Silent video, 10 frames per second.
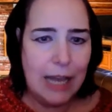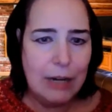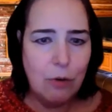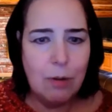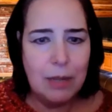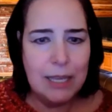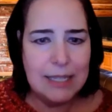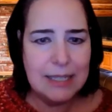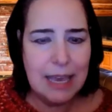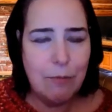I normally
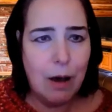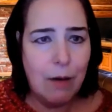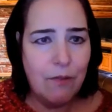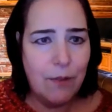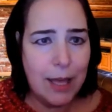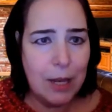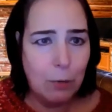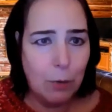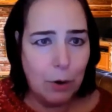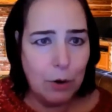say, what
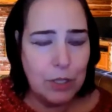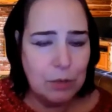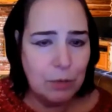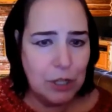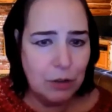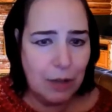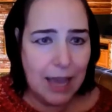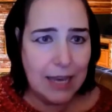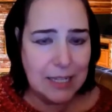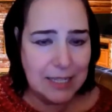final words would you
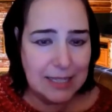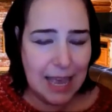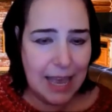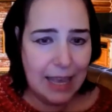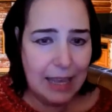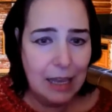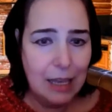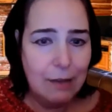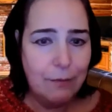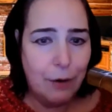like to say
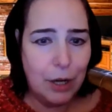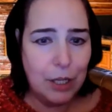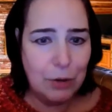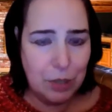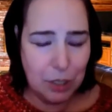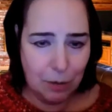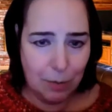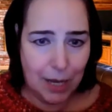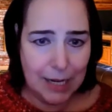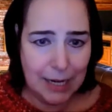for our YouTube
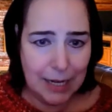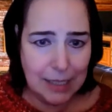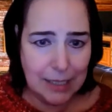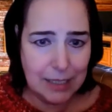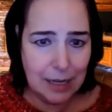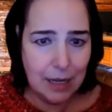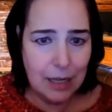audience?